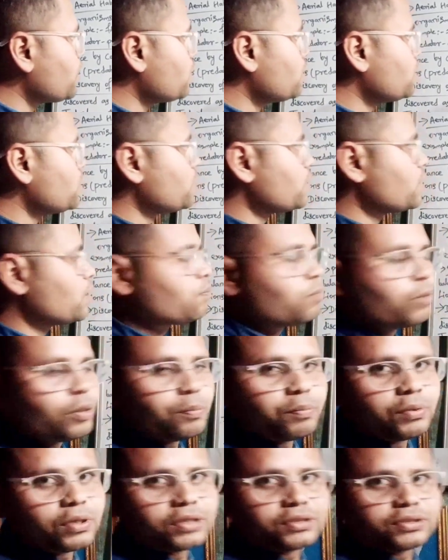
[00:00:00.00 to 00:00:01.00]
deer
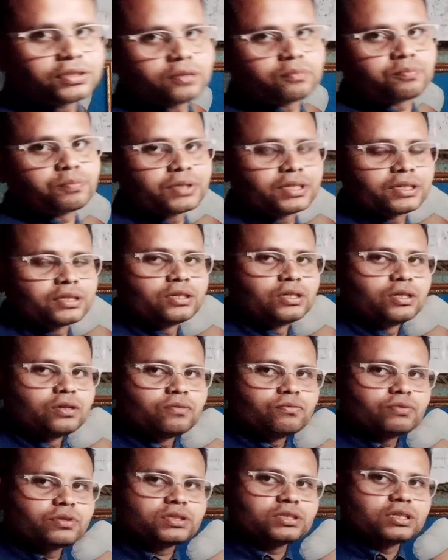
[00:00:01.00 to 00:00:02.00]
population prey.
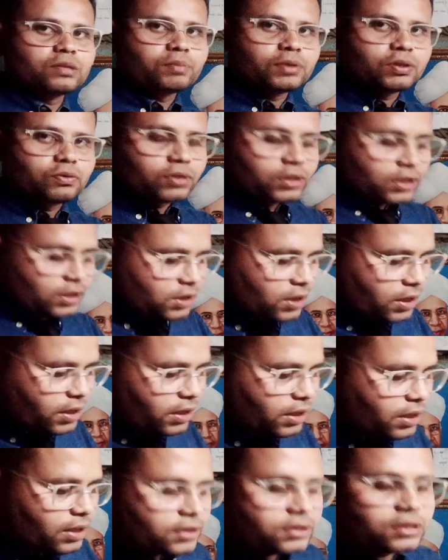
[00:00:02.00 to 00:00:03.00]
For example, what is the
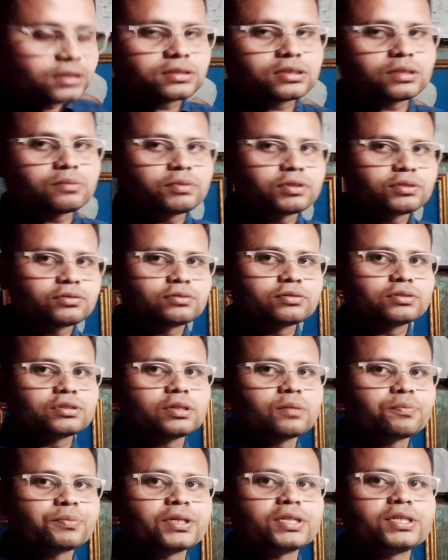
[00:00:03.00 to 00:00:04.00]
relationship between the
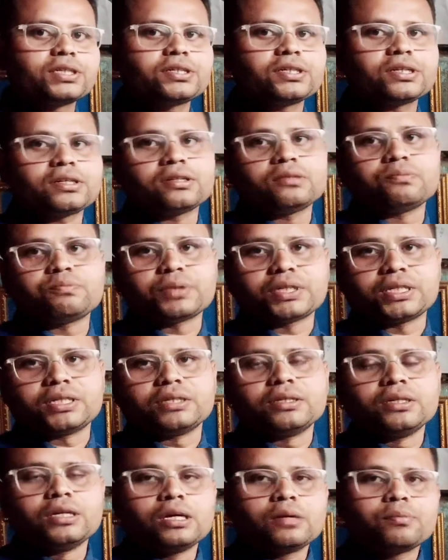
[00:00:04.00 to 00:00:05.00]
predator and prey?
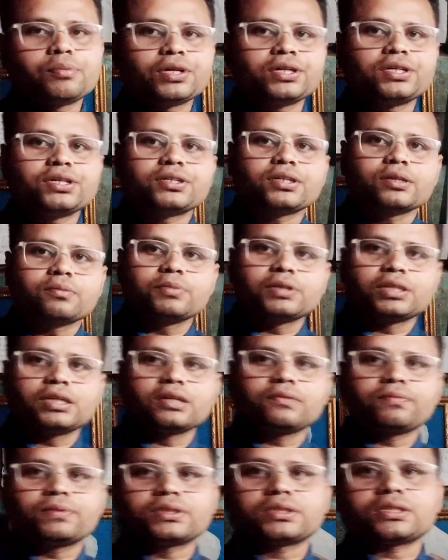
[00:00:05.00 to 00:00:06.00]
Predator
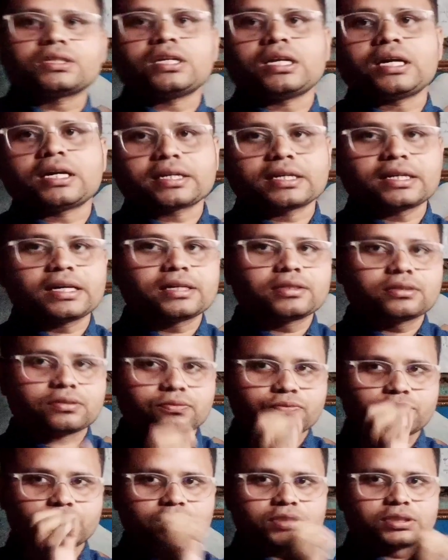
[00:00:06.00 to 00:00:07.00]
behaves and like,
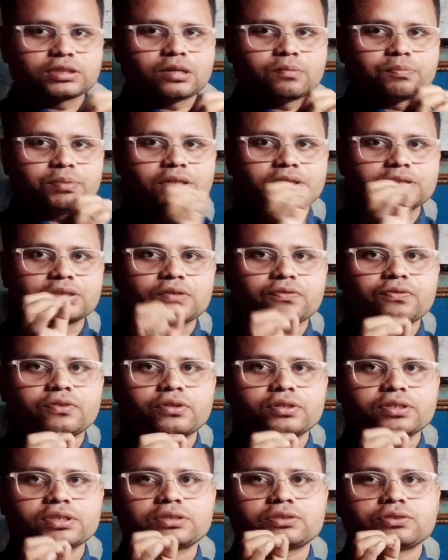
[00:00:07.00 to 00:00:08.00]
for example, in the
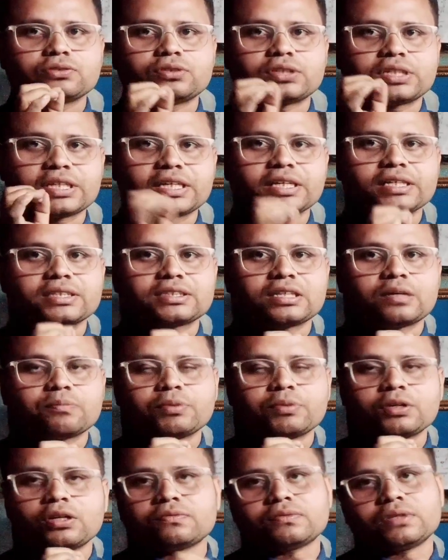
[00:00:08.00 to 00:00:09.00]
forest, you take
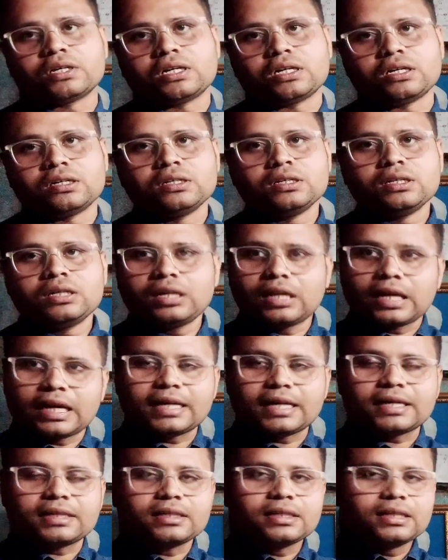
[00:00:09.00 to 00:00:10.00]
example of the
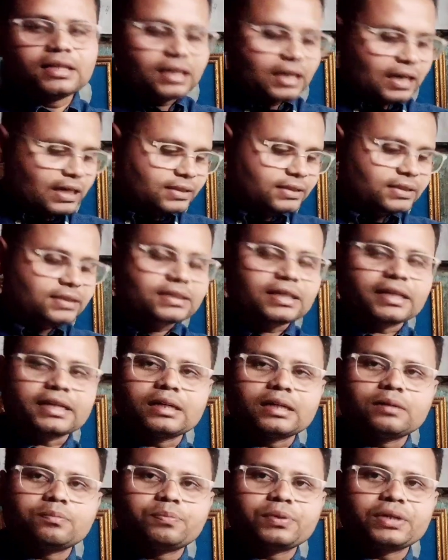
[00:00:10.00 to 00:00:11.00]
lion, and the
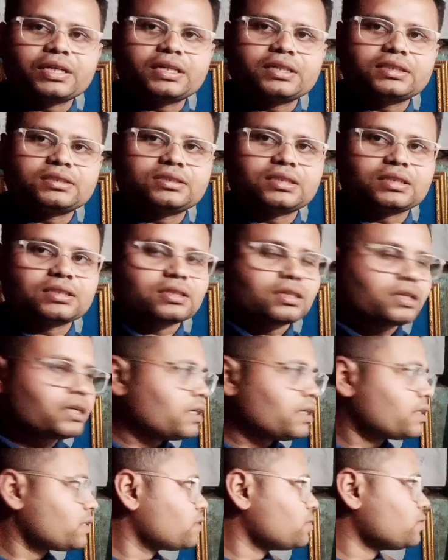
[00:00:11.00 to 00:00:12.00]
second prey is just
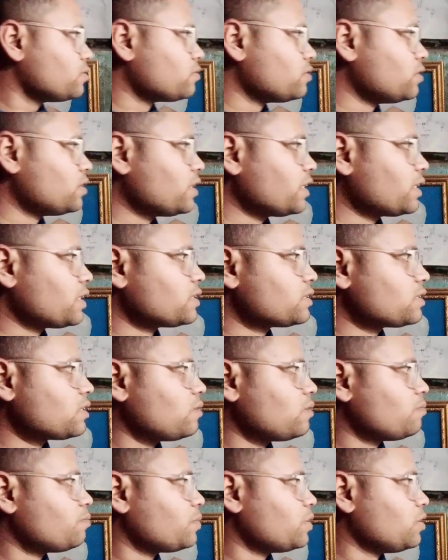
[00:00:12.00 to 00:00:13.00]
like you take
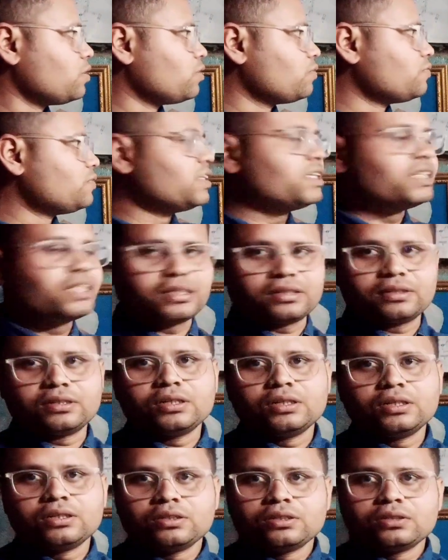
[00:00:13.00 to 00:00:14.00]
example of deer.
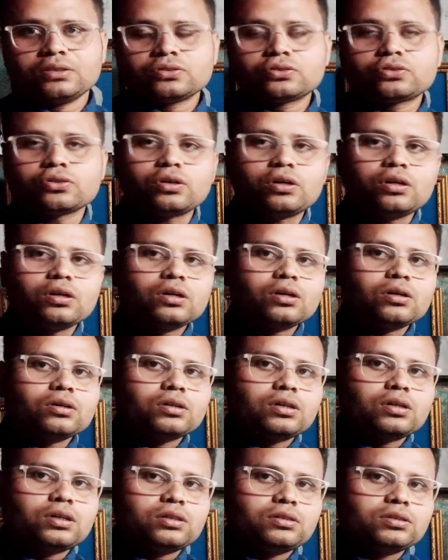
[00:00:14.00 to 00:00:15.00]
So
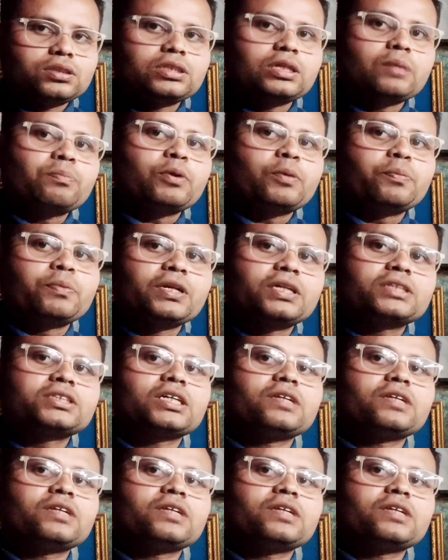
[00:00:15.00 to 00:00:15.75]
in the population